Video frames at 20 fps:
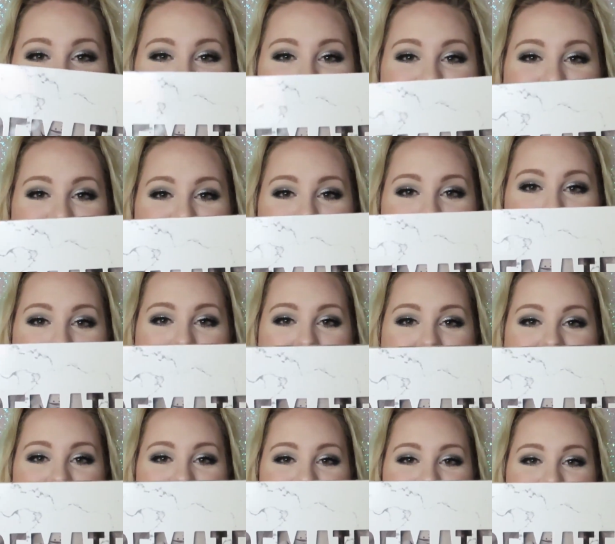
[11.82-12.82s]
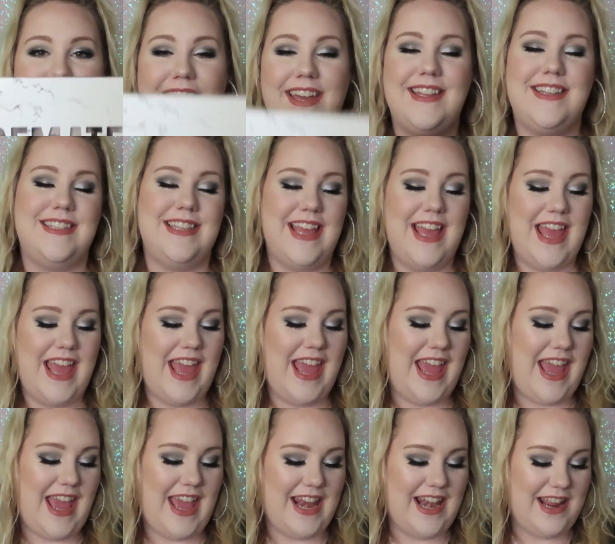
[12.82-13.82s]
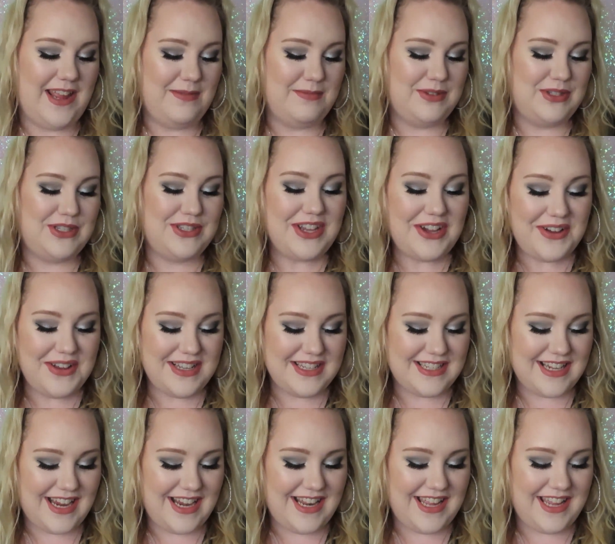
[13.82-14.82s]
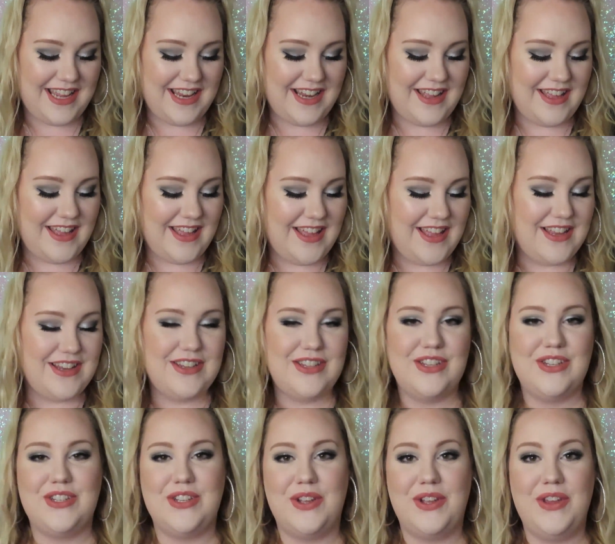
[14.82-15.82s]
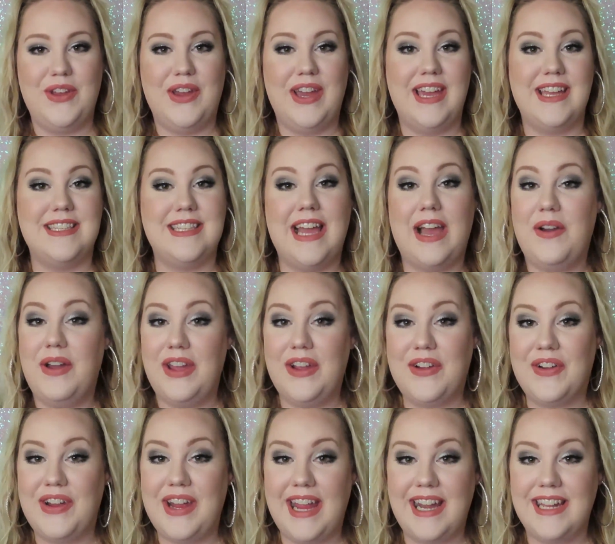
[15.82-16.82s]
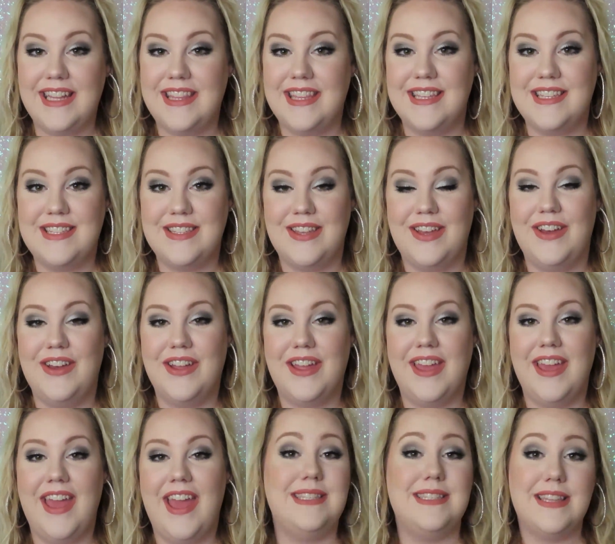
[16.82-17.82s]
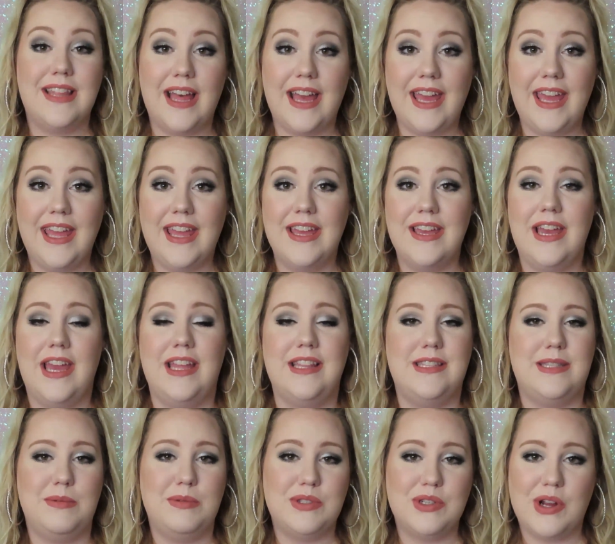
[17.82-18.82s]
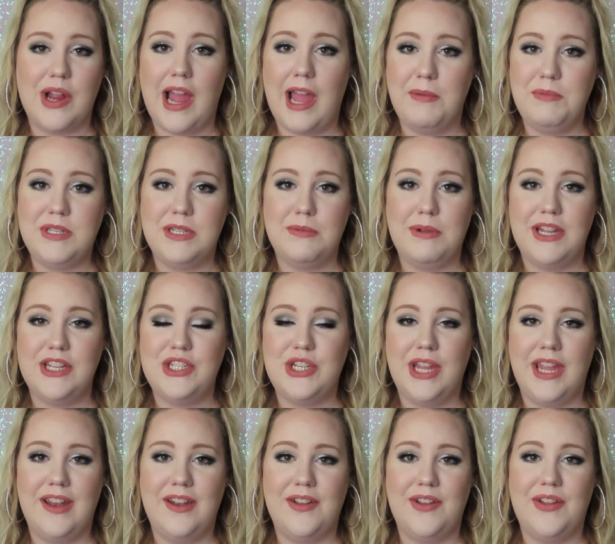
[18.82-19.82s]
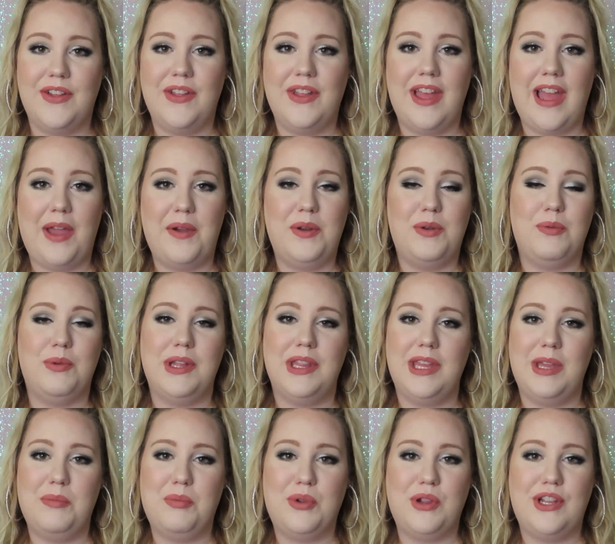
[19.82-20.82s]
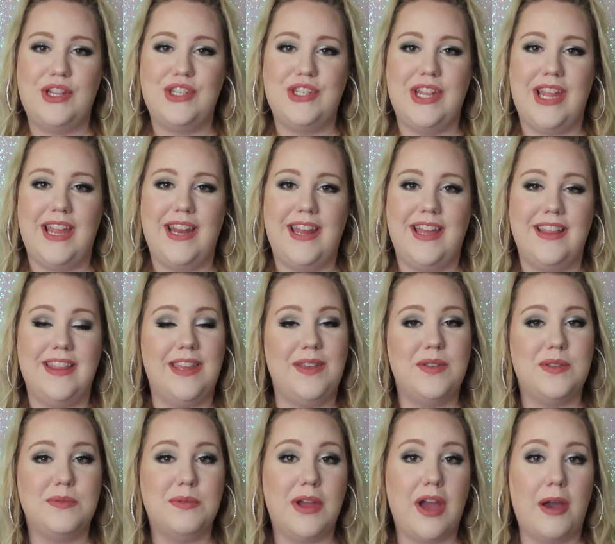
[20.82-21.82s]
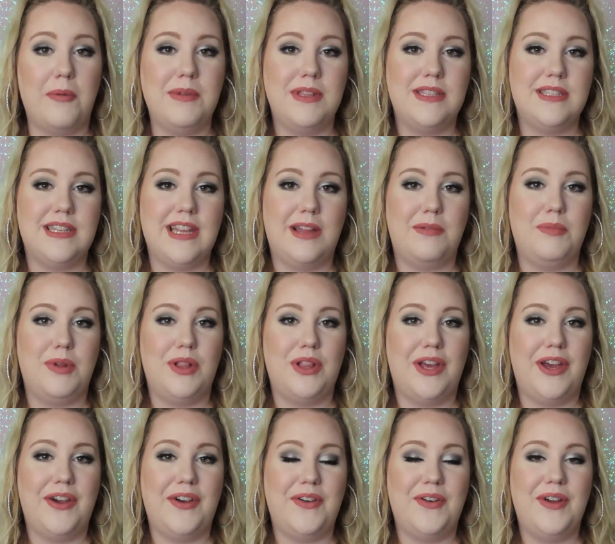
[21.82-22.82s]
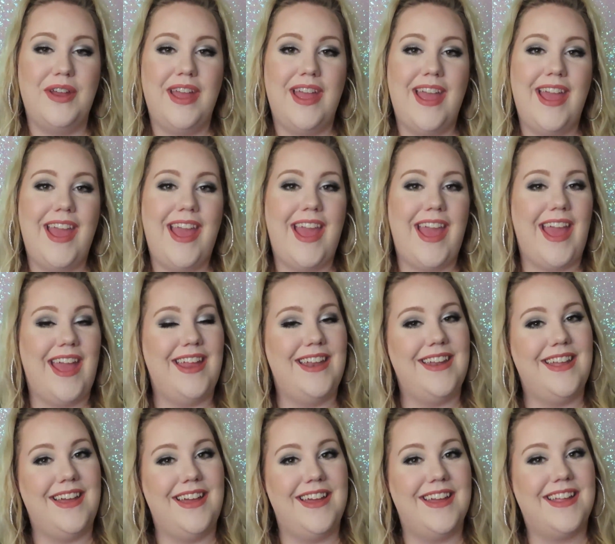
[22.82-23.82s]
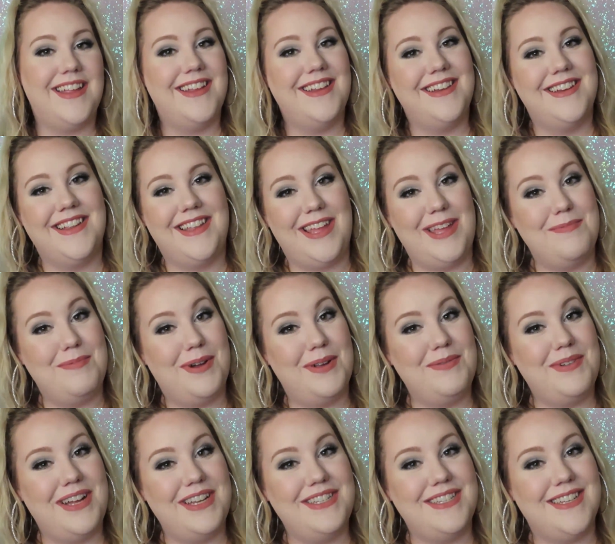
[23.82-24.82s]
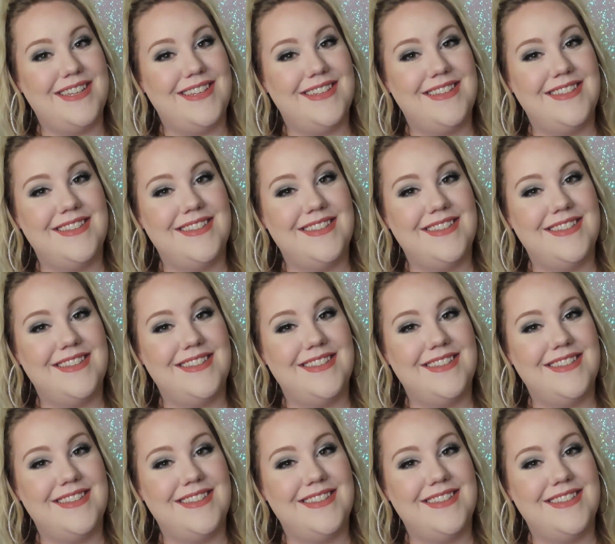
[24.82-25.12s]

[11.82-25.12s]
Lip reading: Star palette and I am so excited to show you guys how I created this look. Please like and subscribe to my channel. I would really appreciate it. Leave some comments down below and keep on watching.